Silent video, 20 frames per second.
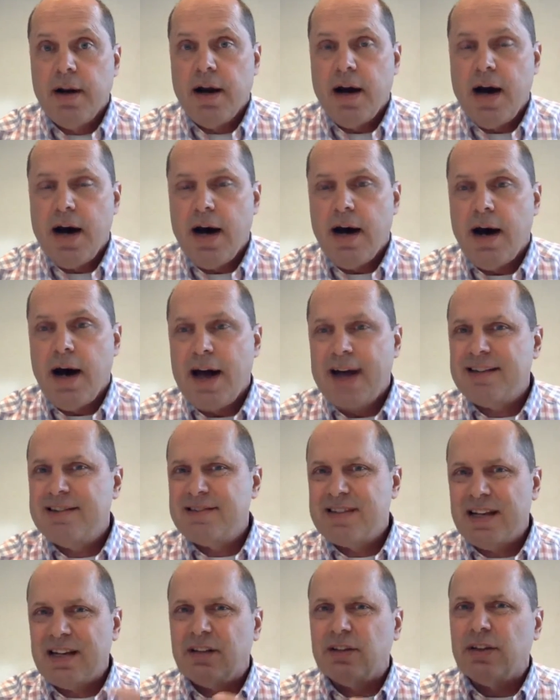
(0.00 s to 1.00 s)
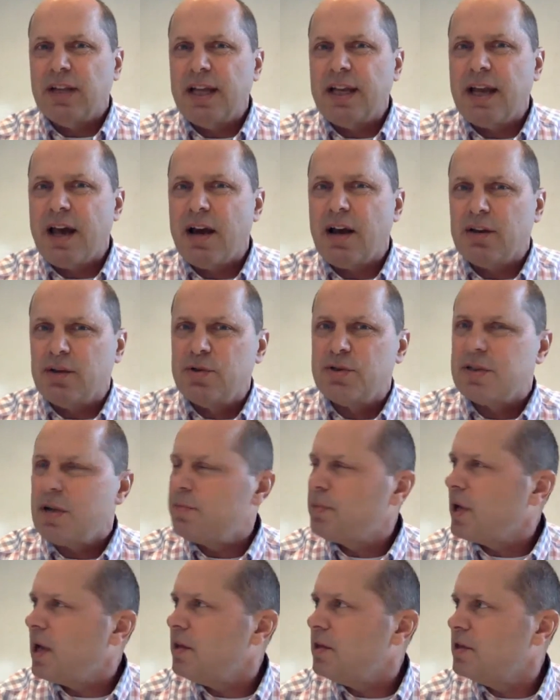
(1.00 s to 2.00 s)
I can send a link out. I'll do
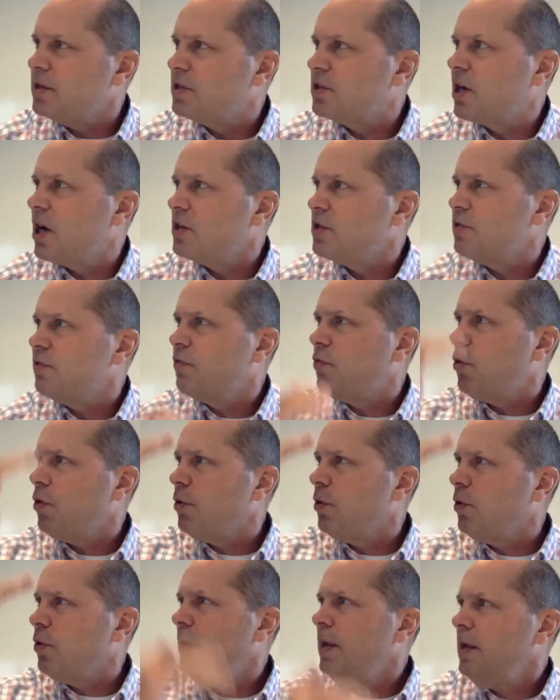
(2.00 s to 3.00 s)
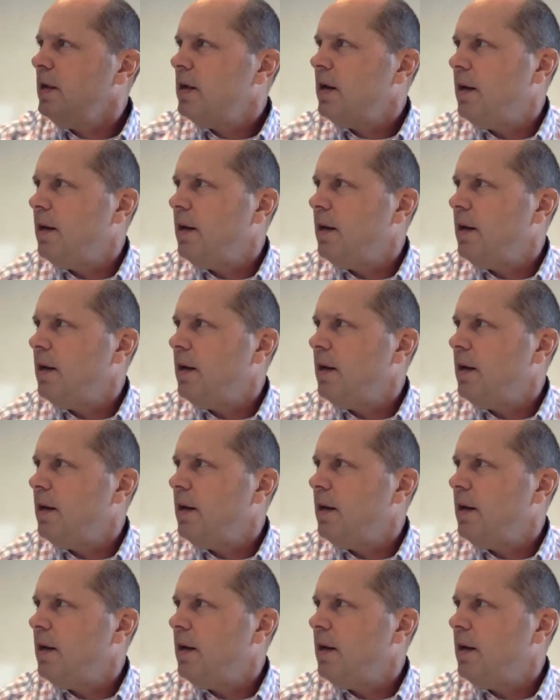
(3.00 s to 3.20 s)
something on the discussion forum.